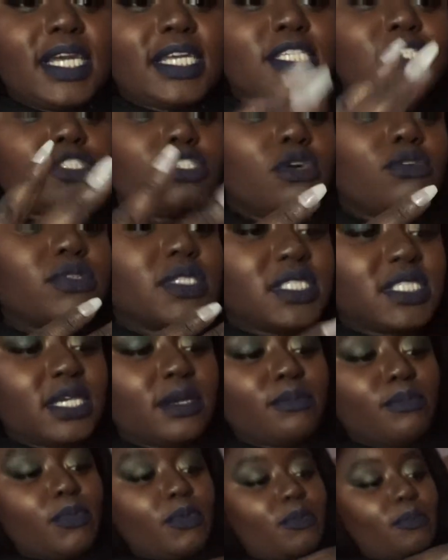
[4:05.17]
It's so
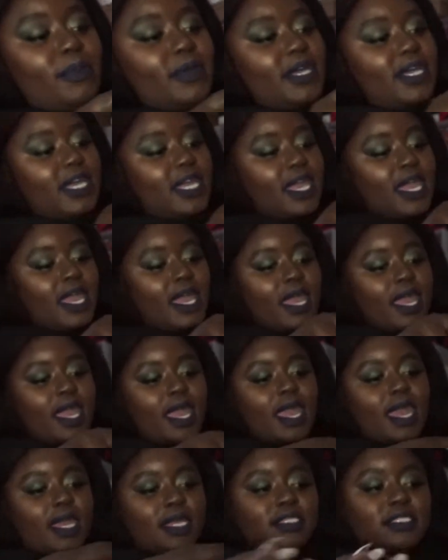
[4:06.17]
simple, but
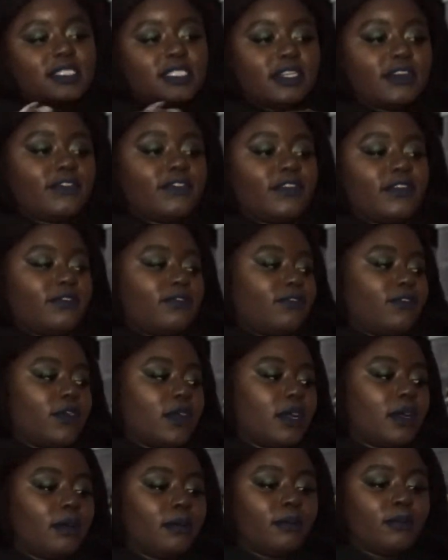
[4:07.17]
it's different
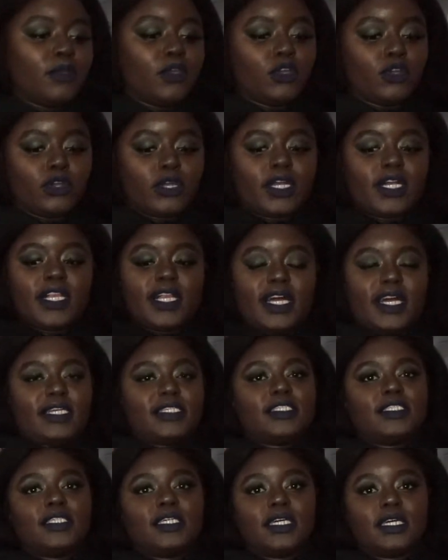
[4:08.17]
from your
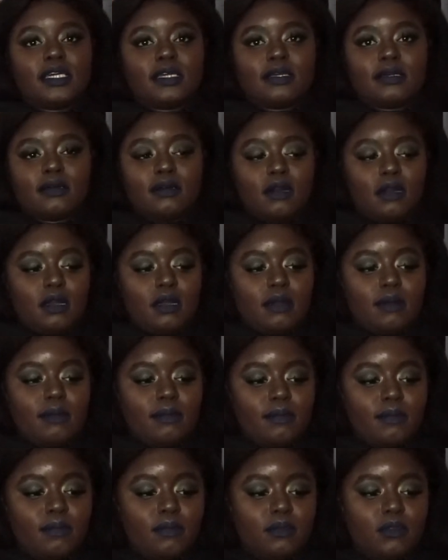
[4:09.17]
classic
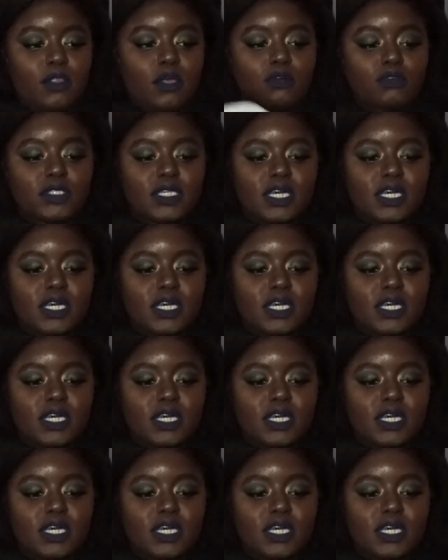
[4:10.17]
low